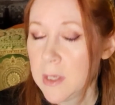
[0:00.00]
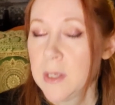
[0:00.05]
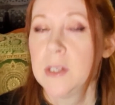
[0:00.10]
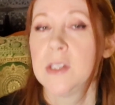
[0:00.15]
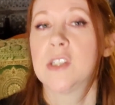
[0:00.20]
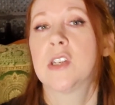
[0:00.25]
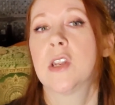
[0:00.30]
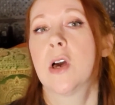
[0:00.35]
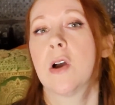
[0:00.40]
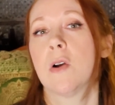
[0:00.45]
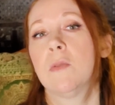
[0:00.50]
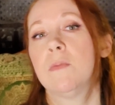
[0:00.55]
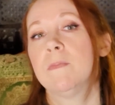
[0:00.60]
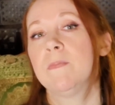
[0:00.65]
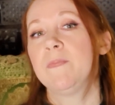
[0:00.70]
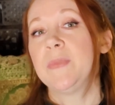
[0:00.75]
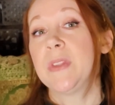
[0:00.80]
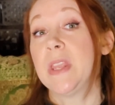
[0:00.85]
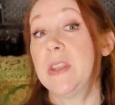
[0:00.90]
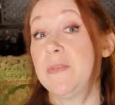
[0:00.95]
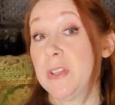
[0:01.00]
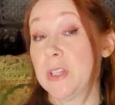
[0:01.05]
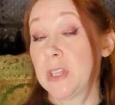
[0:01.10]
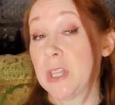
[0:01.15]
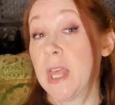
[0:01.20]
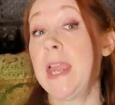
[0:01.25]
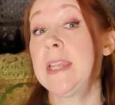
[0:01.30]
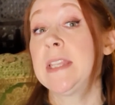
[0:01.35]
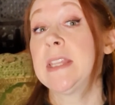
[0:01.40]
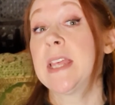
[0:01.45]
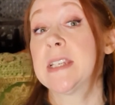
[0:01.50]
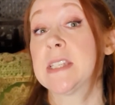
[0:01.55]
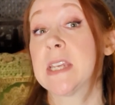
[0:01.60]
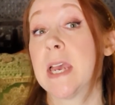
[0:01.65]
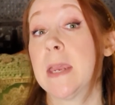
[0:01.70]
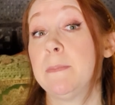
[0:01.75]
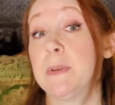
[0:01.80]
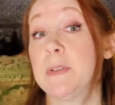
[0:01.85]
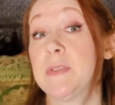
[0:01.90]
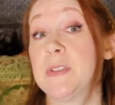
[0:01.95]
So if you like that
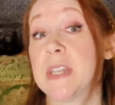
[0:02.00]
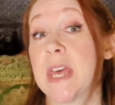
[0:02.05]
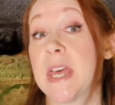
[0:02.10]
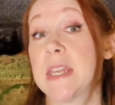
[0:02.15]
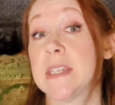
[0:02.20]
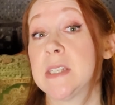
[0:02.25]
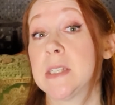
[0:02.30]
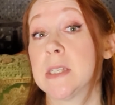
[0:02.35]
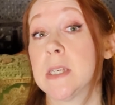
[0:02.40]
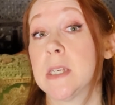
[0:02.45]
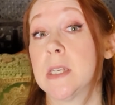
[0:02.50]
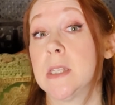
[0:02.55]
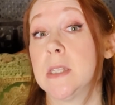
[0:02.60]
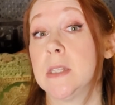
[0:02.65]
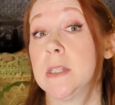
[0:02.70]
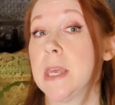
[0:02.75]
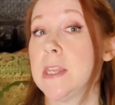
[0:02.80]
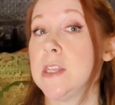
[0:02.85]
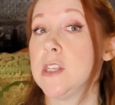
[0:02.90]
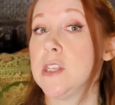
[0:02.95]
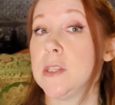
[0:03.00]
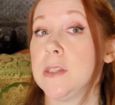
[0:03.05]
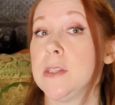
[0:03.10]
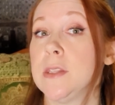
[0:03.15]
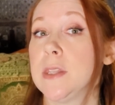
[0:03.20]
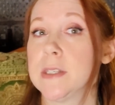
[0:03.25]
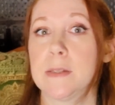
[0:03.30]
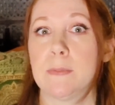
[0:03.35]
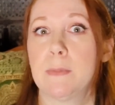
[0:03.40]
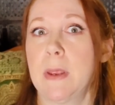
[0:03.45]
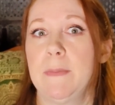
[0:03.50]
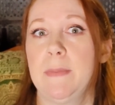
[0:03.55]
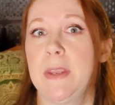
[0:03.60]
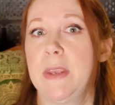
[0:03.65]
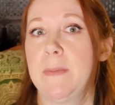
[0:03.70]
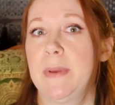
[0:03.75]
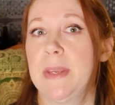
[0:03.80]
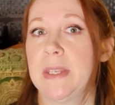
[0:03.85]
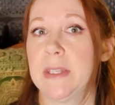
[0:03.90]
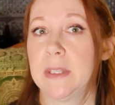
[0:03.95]
type of scent, then this may be
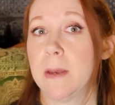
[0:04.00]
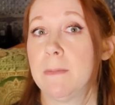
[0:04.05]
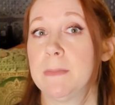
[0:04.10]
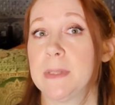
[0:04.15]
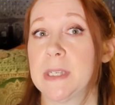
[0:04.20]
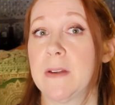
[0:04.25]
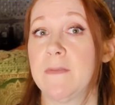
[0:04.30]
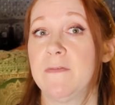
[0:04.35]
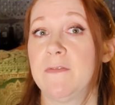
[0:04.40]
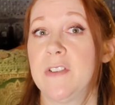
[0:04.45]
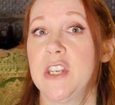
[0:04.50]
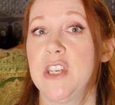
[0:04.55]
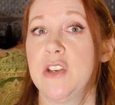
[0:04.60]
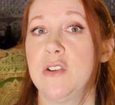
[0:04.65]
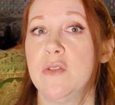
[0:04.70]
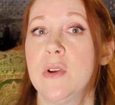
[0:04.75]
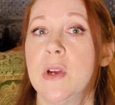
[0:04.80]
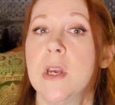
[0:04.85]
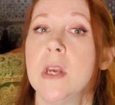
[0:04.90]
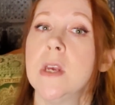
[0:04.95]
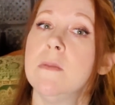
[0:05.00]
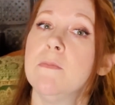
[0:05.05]
a big thumbs up for you.